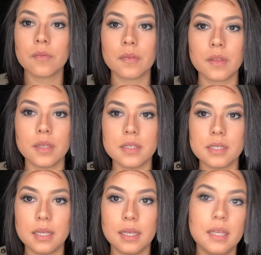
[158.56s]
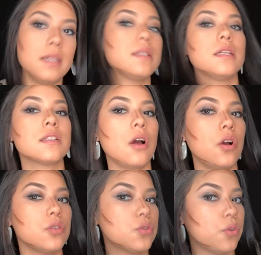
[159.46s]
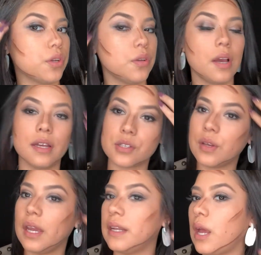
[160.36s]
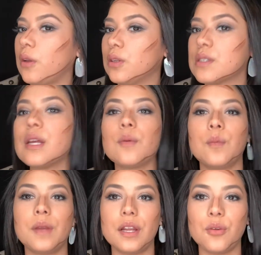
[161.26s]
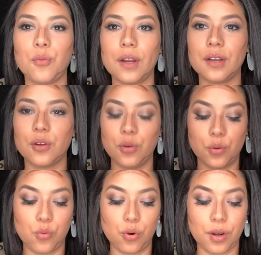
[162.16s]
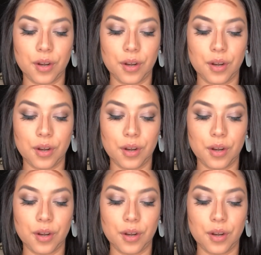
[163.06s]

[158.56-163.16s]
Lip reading: This is the easiest contour, you guys. Okay, now it looks like I'm getting ready to go to war.